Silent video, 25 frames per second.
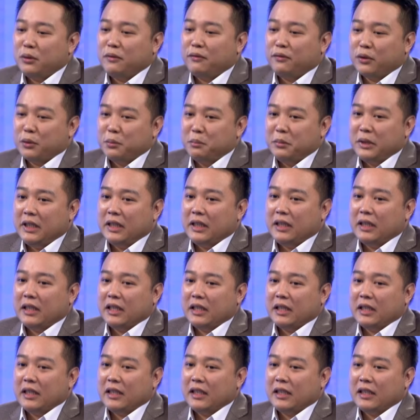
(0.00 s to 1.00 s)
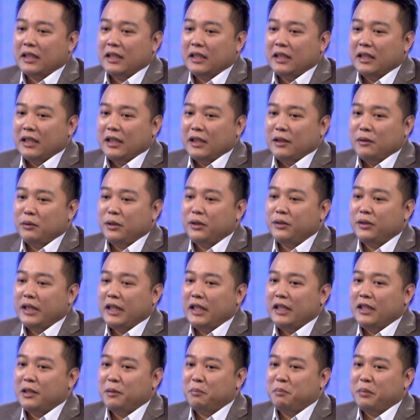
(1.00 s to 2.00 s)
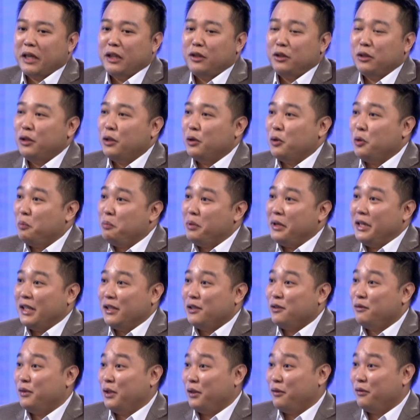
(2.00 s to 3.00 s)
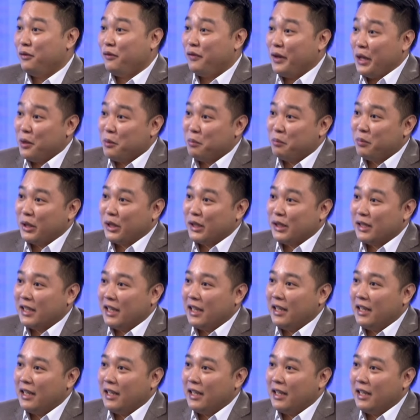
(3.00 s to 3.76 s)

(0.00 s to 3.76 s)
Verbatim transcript: for me uh, will really depend on the openness of the developers.